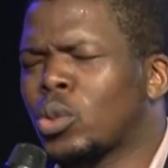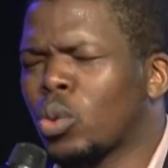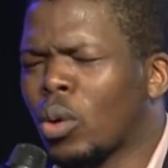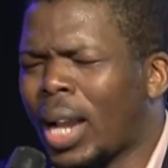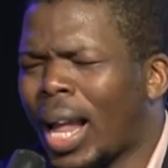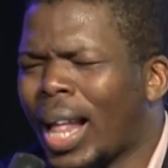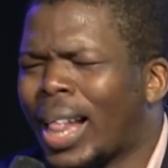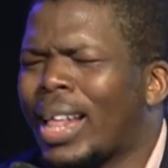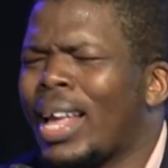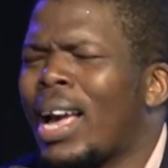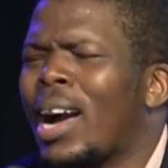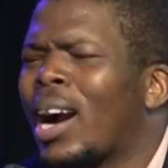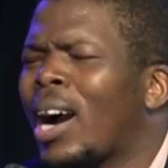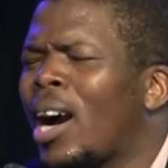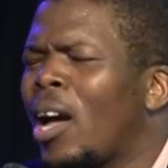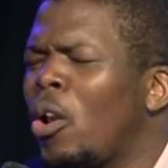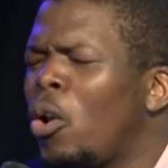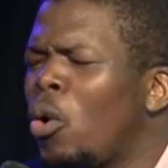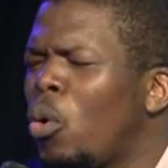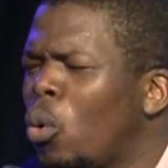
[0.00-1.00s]
ukulahleka
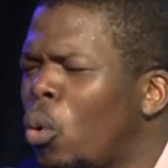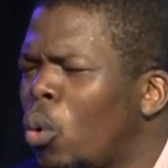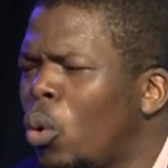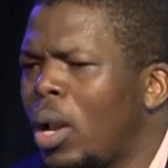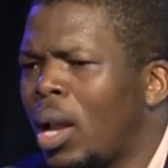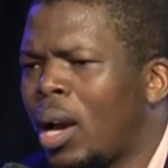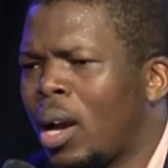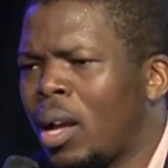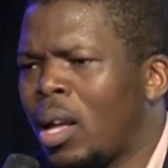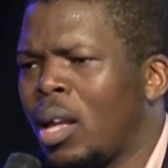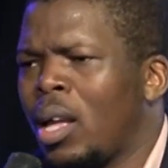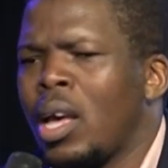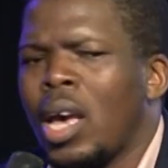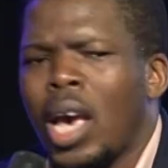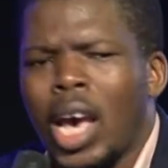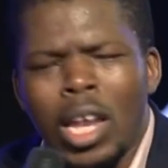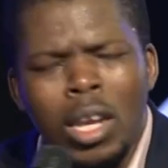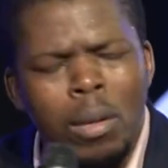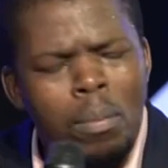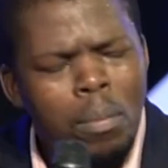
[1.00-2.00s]
kalula and